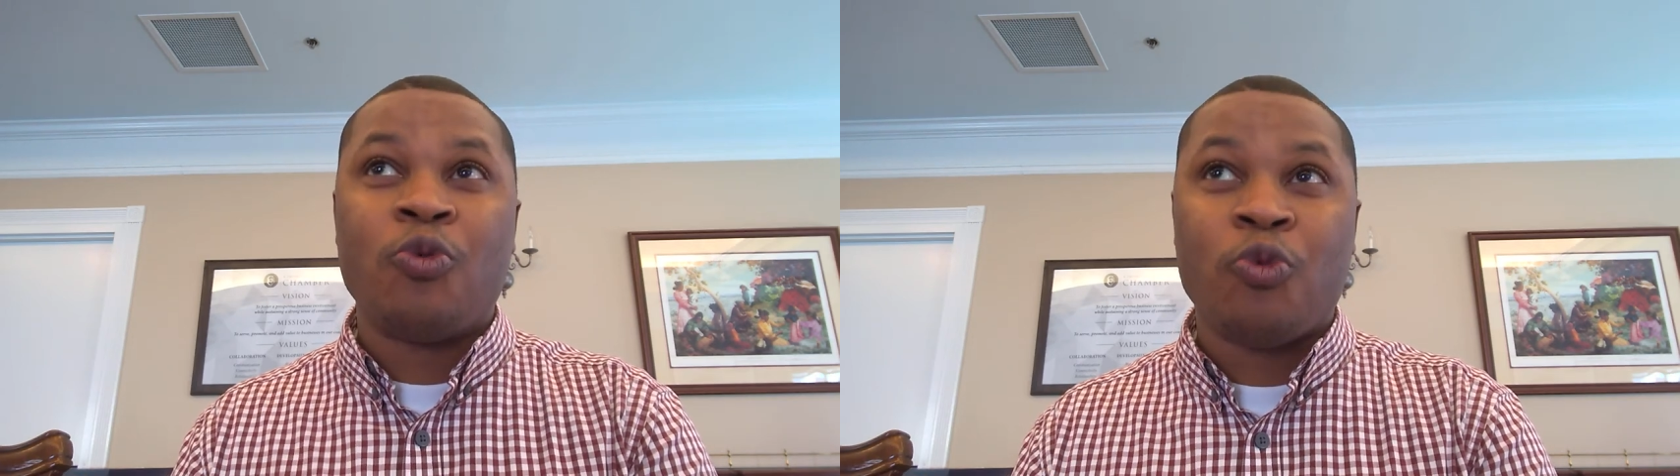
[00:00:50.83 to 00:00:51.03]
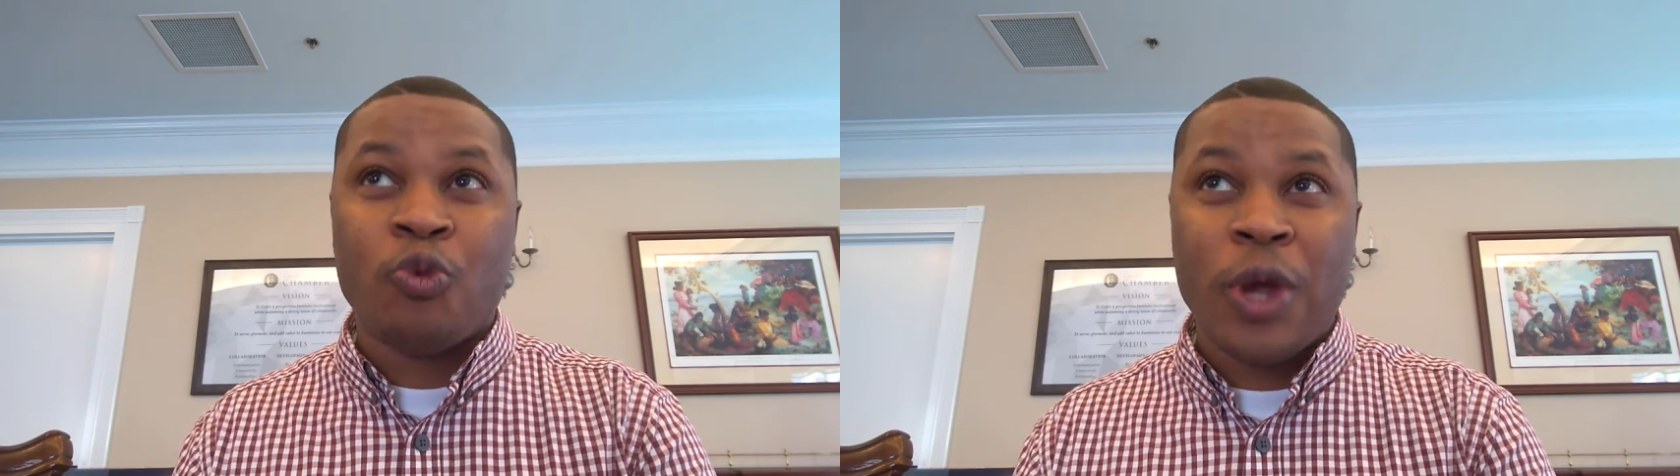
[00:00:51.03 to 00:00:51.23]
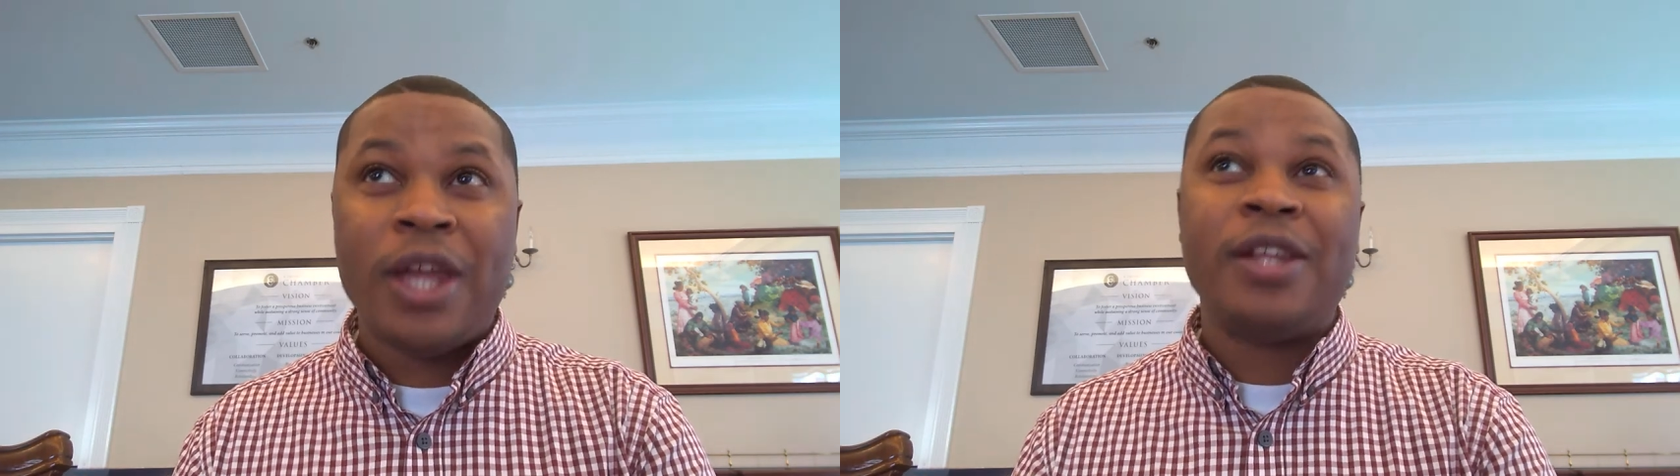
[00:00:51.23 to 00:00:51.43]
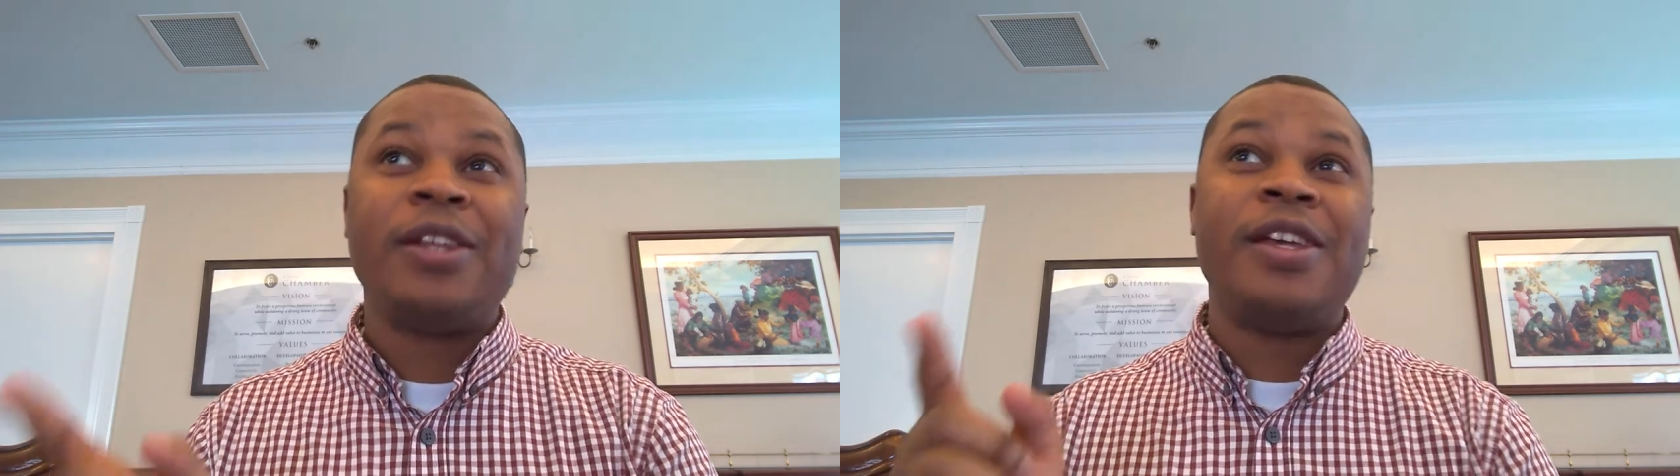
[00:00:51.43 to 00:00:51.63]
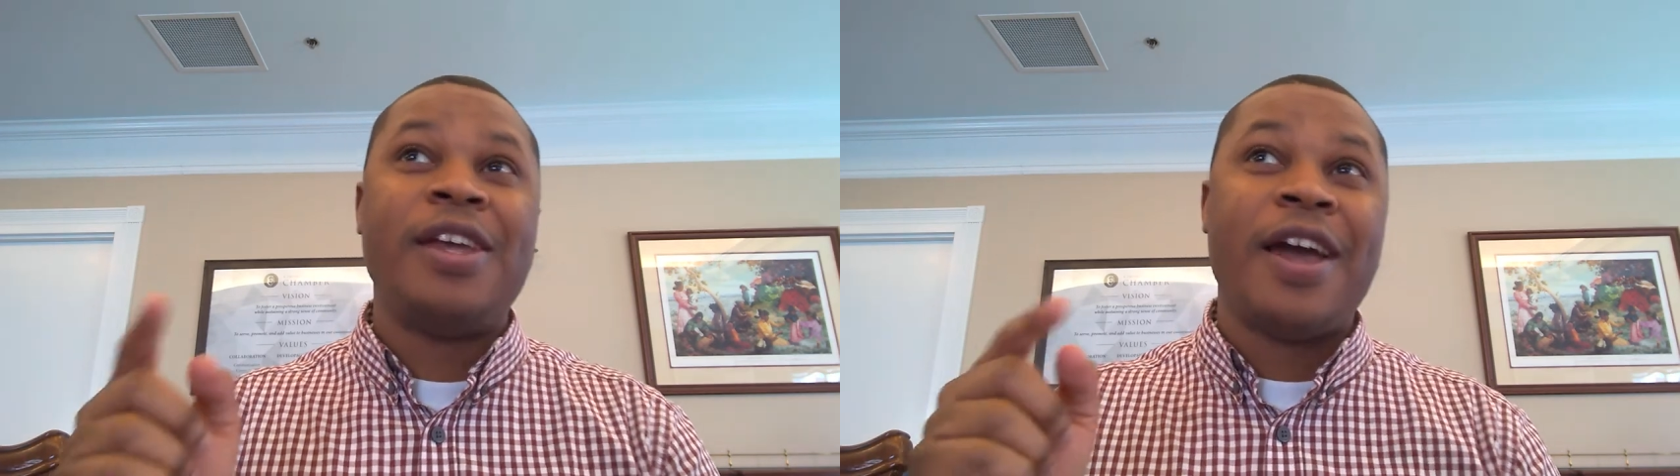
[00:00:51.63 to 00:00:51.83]

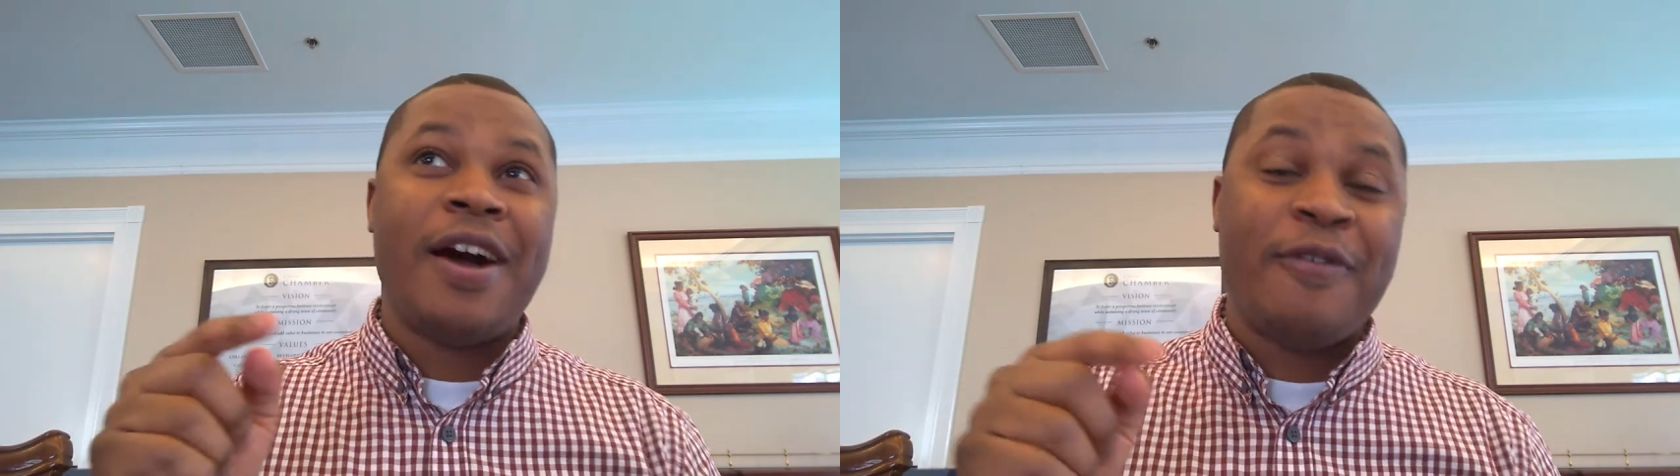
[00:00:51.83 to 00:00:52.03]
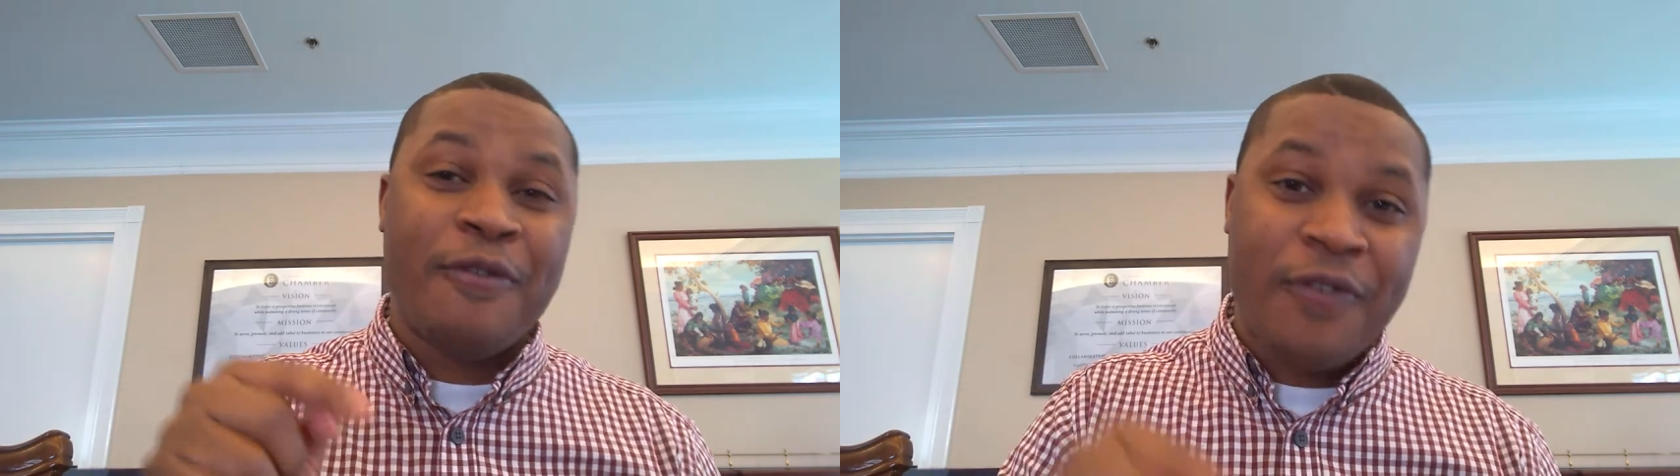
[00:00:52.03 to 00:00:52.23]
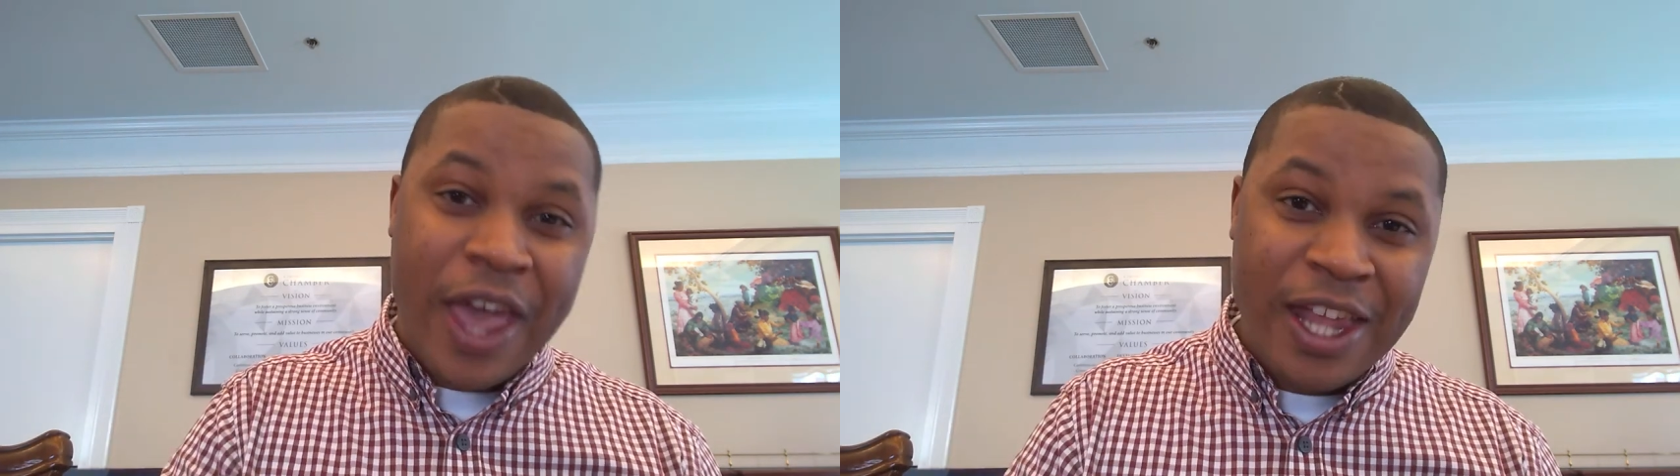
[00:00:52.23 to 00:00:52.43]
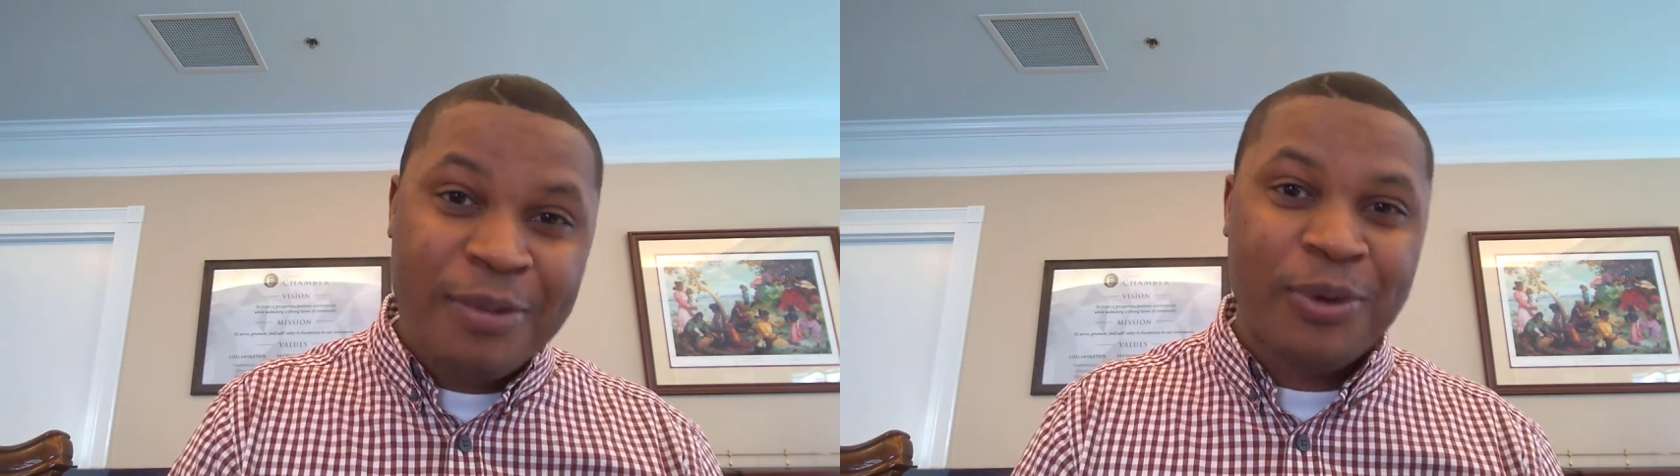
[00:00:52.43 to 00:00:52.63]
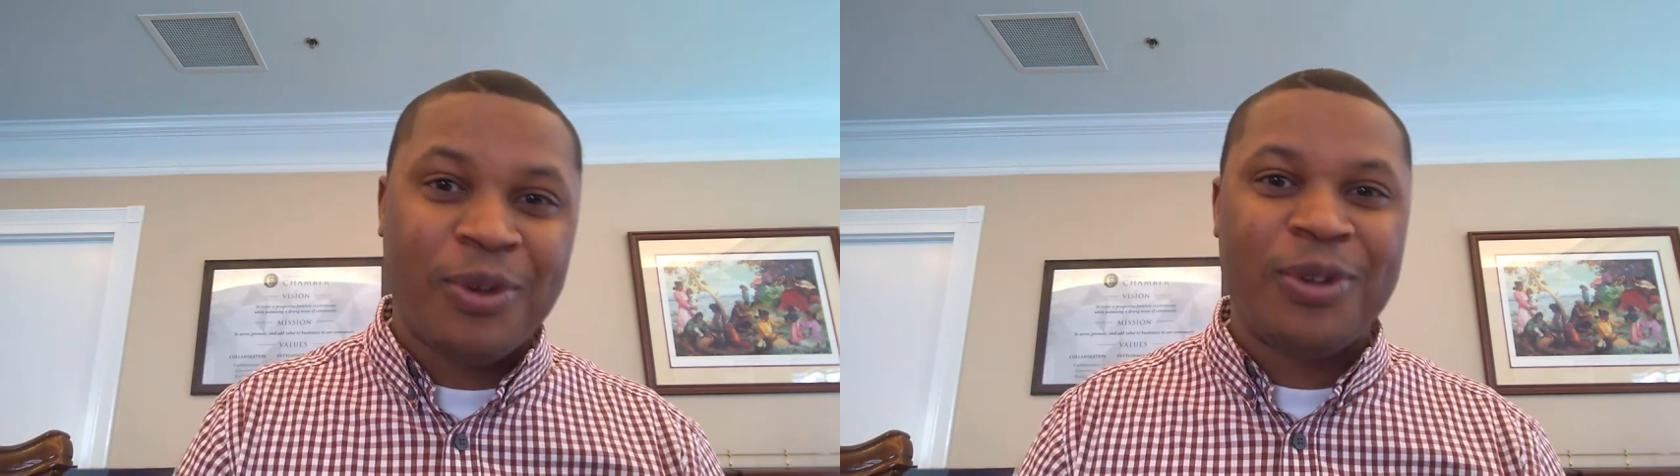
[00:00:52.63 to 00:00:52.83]
readily
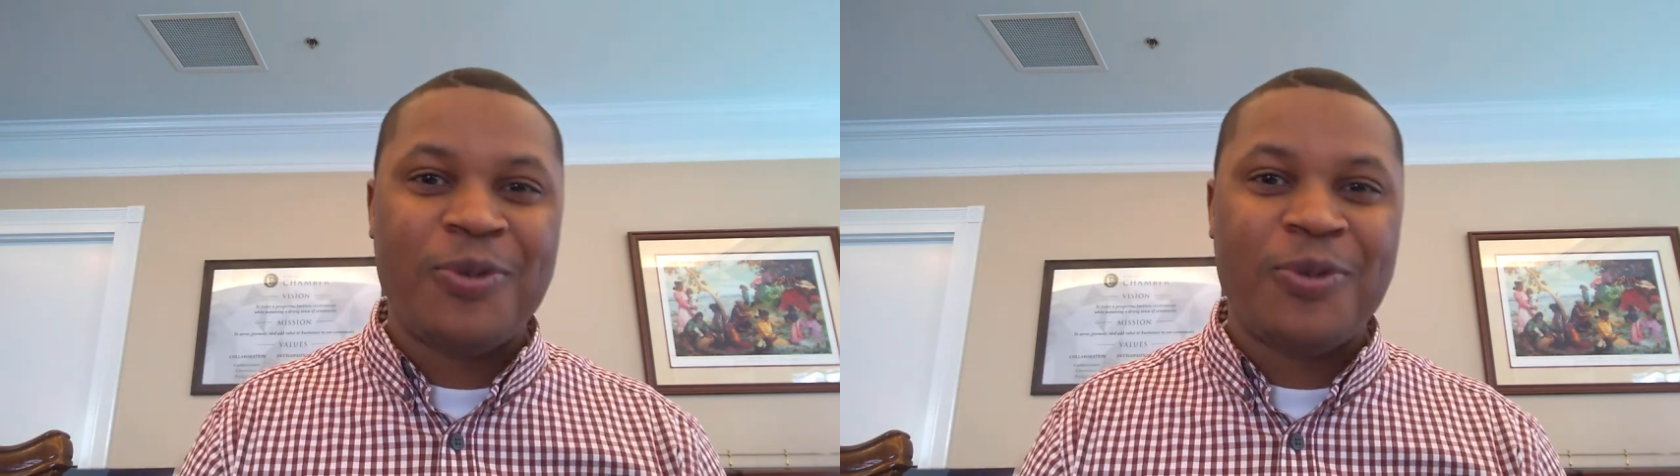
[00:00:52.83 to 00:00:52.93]
available